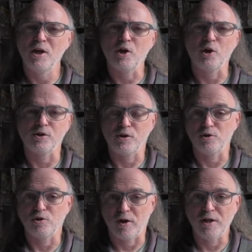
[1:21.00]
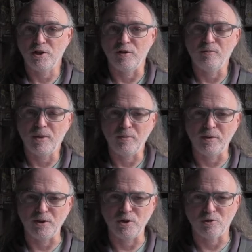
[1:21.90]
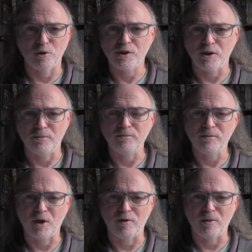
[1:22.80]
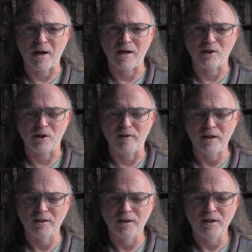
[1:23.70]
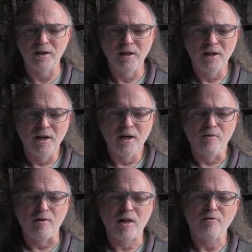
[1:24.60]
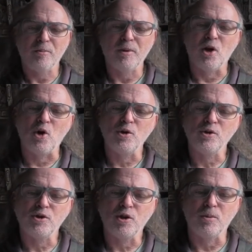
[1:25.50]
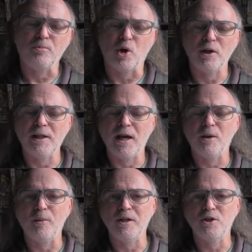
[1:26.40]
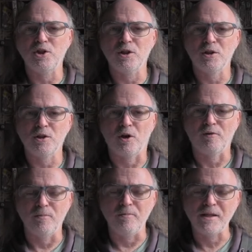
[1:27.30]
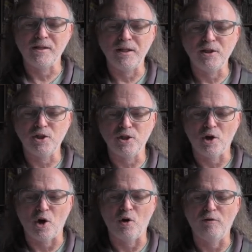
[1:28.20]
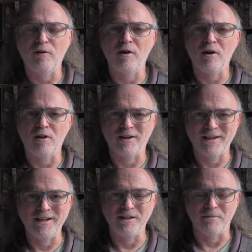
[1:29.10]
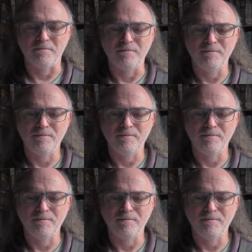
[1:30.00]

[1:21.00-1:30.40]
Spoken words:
concentration of people in Jerusalem over the Passover. Rather, it belongs to the body language of the message of the kingdom.